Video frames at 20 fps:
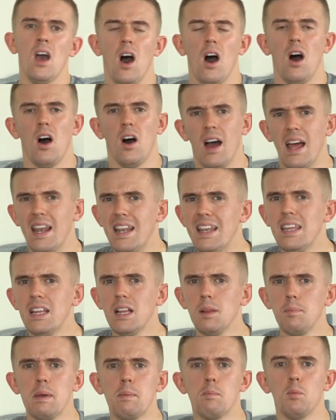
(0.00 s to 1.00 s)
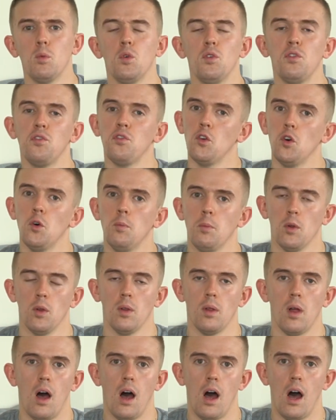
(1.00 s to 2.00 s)
are a little bit more
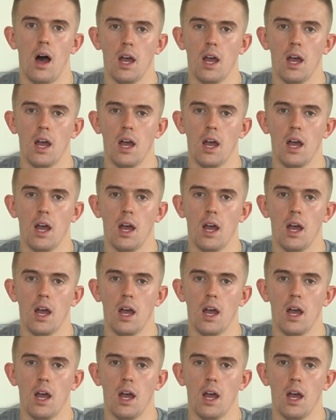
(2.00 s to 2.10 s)
formal,